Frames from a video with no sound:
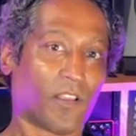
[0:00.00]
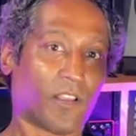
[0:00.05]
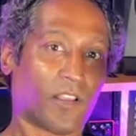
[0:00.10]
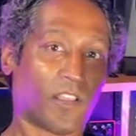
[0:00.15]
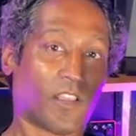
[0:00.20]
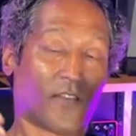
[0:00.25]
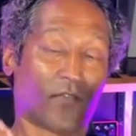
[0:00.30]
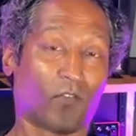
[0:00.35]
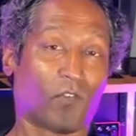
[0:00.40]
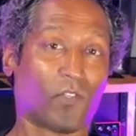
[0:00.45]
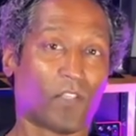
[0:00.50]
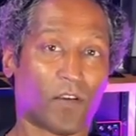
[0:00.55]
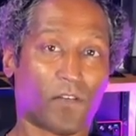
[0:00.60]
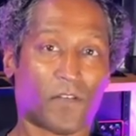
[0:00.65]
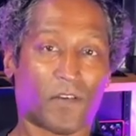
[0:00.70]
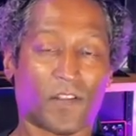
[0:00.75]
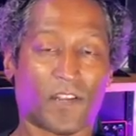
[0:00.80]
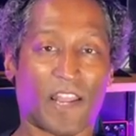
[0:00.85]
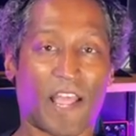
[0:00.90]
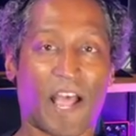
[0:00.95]
If you live
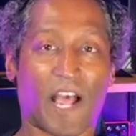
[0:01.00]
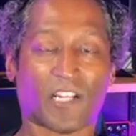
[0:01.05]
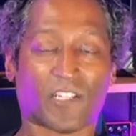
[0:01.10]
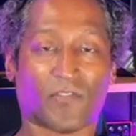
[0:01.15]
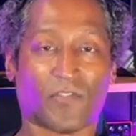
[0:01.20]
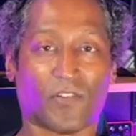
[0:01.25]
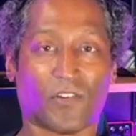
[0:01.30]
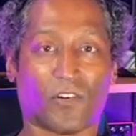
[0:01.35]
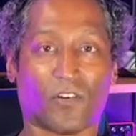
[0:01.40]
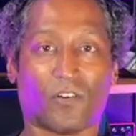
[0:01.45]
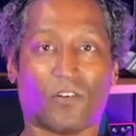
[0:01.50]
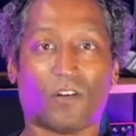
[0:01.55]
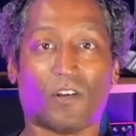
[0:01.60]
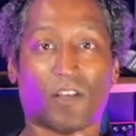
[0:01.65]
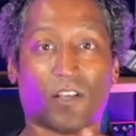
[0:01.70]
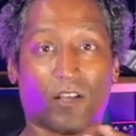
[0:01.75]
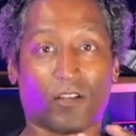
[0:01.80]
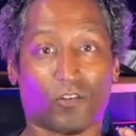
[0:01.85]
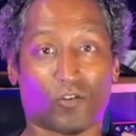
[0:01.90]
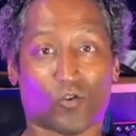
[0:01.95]
in Nashville,
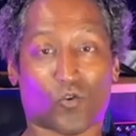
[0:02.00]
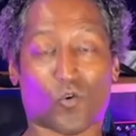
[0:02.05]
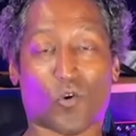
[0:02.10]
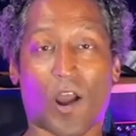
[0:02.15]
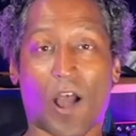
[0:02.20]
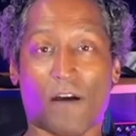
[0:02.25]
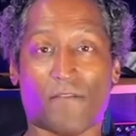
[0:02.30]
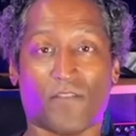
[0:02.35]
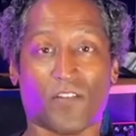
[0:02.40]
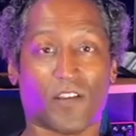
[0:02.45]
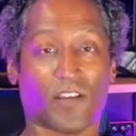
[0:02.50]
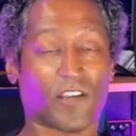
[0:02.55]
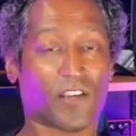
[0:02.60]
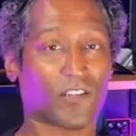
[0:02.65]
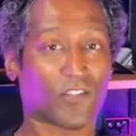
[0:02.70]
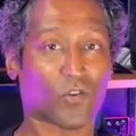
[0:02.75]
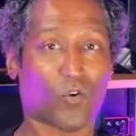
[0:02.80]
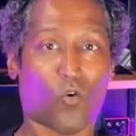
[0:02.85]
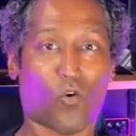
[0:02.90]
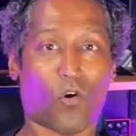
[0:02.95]
traffic
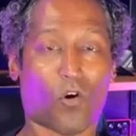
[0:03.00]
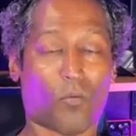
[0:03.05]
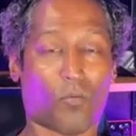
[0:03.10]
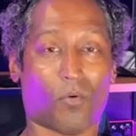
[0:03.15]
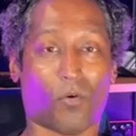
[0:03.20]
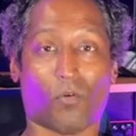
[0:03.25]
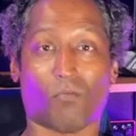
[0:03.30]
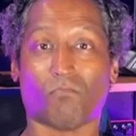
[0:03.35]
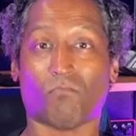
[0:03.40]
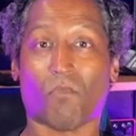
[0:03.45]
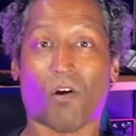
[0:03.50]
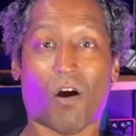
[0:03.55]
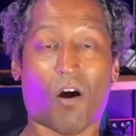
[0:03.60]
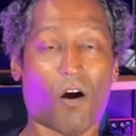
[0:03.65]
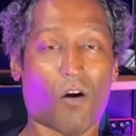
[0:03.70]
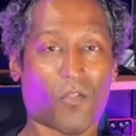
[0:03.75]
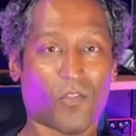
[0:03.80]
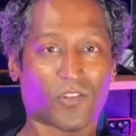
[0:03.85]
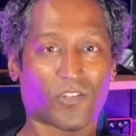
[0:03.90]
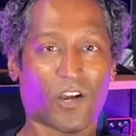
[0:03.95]
is horrible
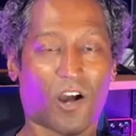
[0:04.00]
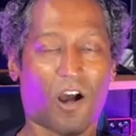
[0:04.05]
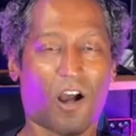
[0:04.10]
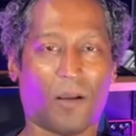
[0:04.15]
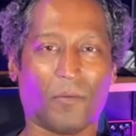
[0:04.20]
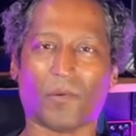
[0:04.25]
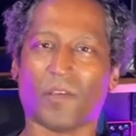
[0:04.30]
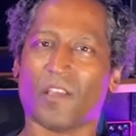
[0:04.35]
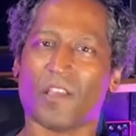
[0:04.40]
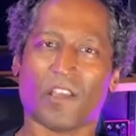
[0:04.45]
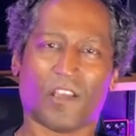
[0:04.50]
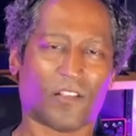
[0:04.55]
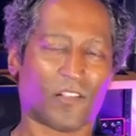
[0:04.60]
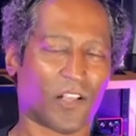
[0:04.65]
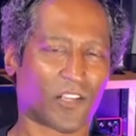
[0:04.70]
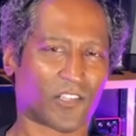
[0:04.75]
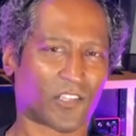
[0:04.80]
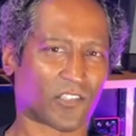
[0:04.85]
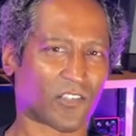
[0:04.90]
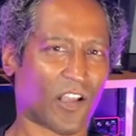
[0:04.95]
all the time,
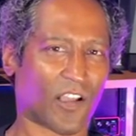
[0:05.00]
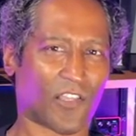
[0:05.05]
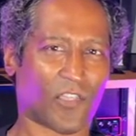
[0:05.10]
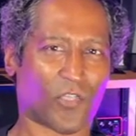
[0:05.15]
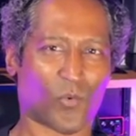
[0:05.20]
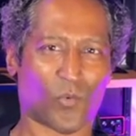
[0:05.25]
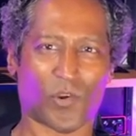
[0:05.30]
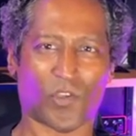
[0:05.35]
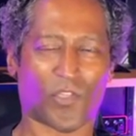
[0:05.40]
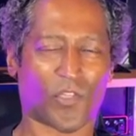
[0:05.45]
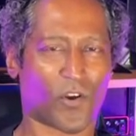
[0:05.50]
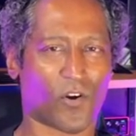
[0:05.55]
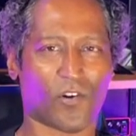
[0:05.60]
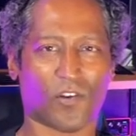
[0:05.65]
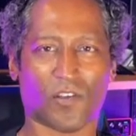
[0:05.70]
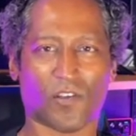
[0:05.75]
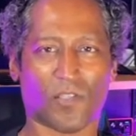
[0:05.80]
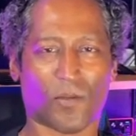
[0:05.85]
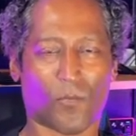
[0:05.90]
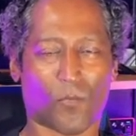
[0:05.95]
unless it's like
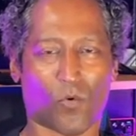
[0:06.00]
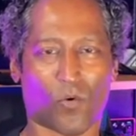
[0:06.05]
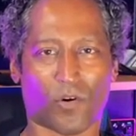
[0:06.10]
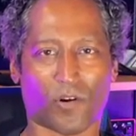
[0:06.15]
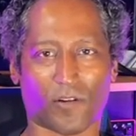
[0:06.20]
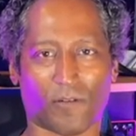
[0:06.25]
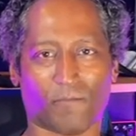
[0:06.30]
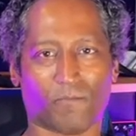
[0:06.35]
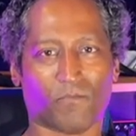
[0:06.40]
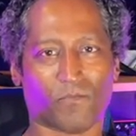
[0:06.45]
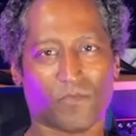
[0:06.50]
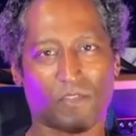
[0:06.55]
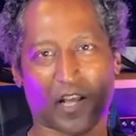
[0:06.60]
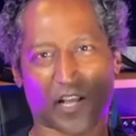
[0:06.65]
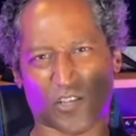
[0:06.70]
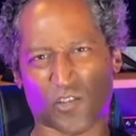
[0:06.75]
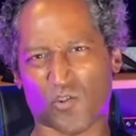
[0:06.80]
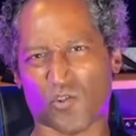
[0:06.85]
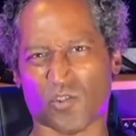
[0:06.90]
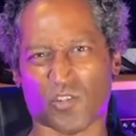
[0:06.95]
3:30 in the morning.
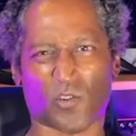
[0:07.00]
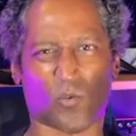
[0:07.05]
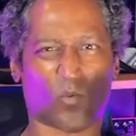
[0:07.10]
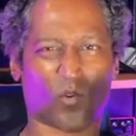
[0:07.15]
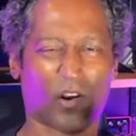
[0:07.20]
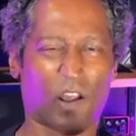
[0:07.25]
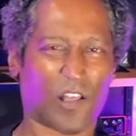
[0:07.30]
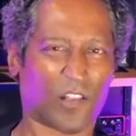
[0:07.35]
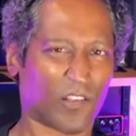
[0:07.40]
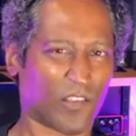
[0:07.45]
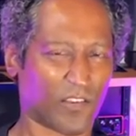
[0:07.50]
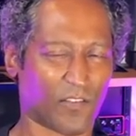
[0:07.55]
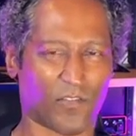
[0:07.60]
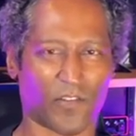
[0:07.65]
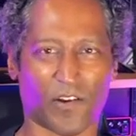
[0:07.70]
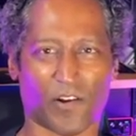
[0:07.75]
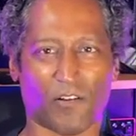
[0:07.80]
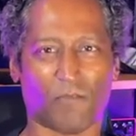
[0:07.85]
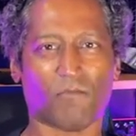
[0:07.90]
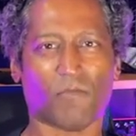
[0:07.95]
That's usually when I leave
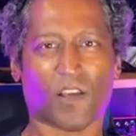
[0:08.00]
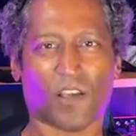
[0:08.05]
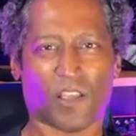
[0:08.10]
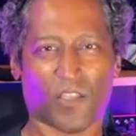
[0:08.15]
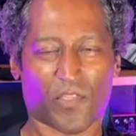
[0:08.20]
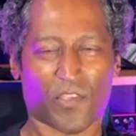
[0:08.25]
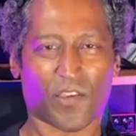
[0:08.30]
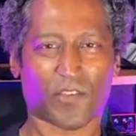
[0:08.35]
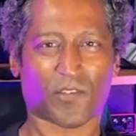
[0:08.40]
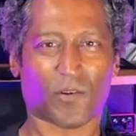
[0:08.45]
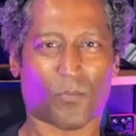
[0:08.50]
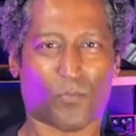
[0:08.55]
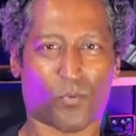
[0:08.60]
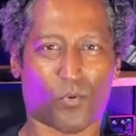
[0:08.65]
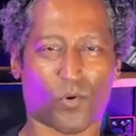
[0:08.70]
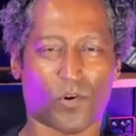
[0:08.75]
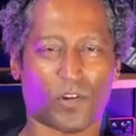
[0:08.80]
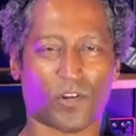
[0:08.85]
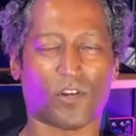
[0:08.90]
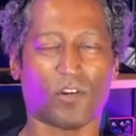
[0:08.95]
here. Things are
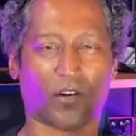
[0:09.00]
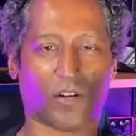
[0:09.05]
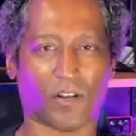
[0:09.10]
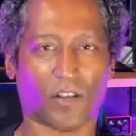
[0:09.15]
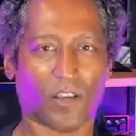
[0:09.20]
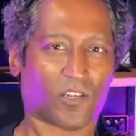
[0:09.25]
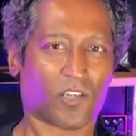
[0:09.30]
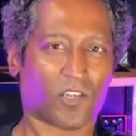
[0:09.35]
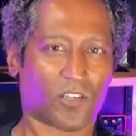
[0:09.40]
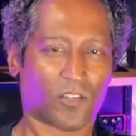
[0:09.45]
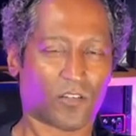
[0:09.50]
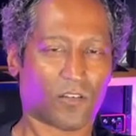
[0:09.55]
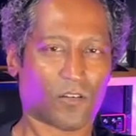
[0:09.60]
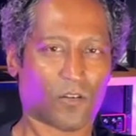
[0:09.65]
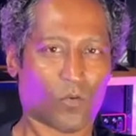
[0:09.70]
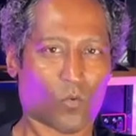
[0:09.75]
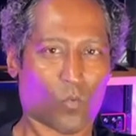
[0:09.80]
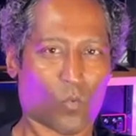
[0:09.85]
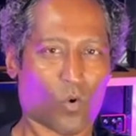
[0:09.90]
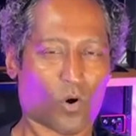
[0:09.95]
pretty good.
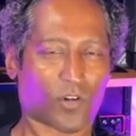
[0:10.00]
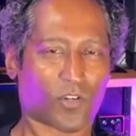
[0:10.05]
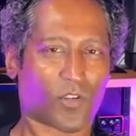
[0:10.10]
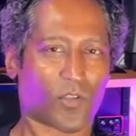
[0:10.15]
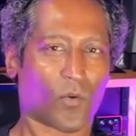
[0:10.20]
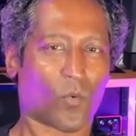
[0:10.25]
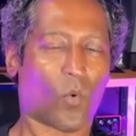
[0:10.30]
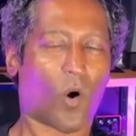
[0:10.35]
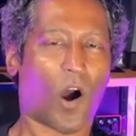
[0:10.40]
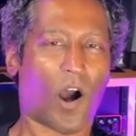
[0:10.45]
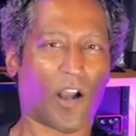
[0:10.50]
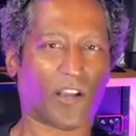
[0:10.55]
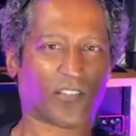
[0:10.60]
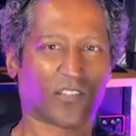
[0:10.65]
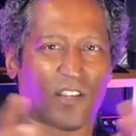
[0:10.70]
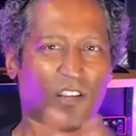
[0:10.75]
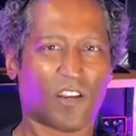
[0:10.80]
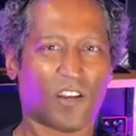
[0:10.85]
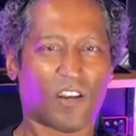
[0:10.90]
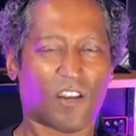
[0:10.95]
Word to the wise:
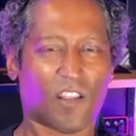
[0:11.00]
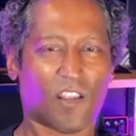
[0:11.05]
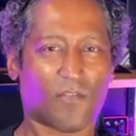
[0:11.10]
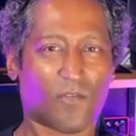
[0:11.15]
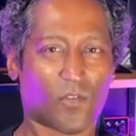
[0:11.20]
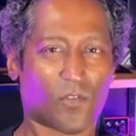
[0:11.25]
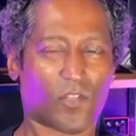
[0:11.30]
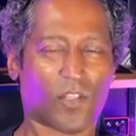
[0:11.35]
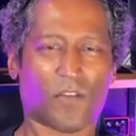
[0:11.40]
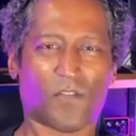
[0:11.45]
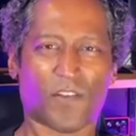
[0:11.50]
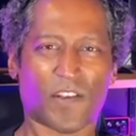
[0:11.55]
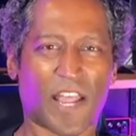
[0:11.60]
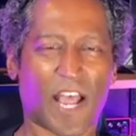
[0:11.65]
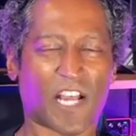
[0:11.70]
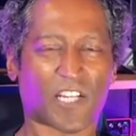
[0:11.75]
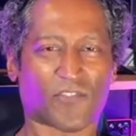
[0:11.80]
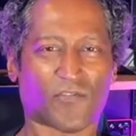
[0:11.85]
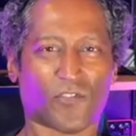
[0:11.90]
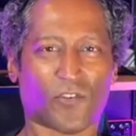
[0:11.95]
if you live in
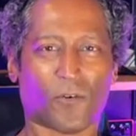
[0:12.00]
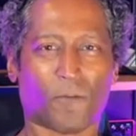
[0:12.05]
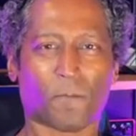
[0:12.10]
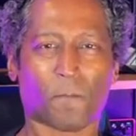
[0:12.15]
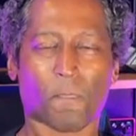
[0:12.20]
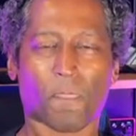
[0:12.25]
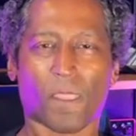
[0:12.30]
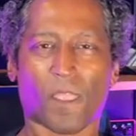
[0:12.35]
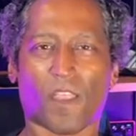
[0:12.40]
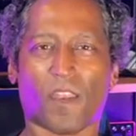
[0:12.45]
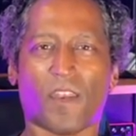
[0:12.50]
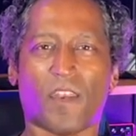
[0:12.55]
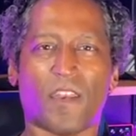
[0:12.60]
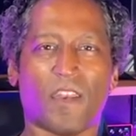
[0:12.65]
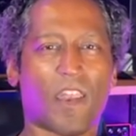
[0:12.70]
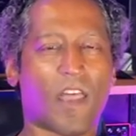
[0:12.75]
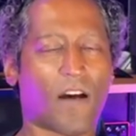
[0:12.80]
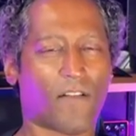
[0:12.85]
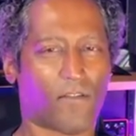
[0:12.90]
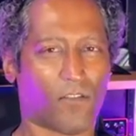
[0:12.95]
Nashville,
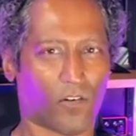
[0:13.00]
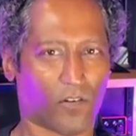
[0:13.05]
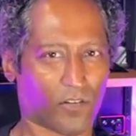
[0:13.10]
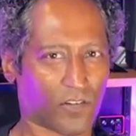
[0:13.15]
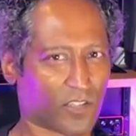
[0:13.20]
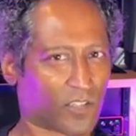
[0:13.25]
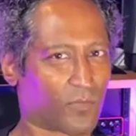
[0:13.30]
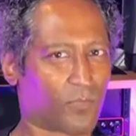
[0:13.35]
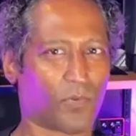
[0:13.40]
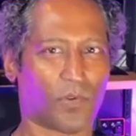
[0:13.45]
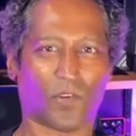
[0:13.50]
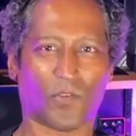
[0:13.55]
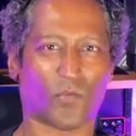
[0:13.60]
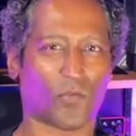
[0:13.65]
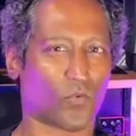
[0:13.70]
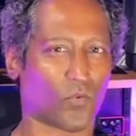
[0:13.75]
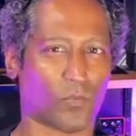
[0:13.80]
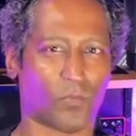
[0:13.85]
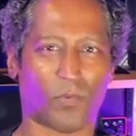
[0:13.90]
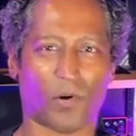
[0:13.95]
never speed
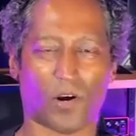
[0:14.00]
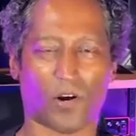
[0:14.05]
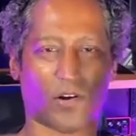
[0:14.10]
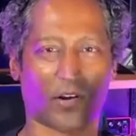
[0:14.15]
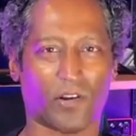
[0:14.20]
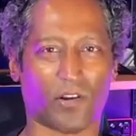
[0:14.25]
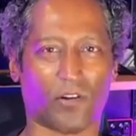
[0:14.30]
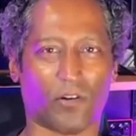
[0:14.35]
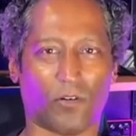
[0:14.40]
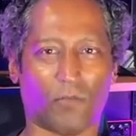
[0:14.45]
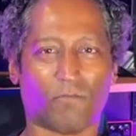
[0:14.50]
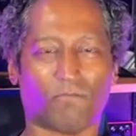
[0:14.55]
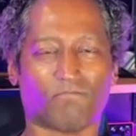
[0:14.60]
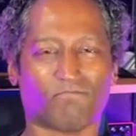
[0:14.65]
through Berry Hill.